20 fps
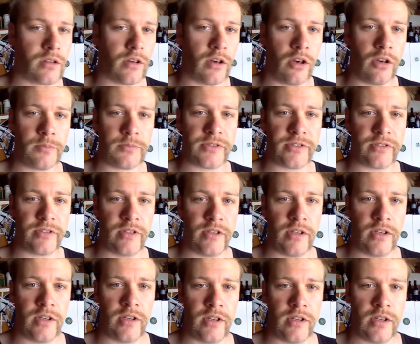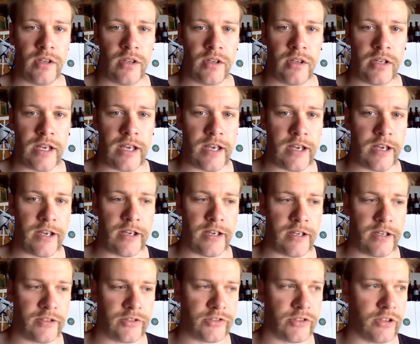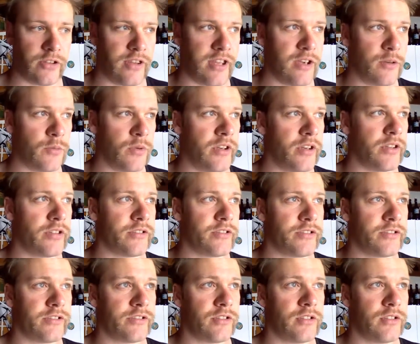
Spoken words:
hops. So that was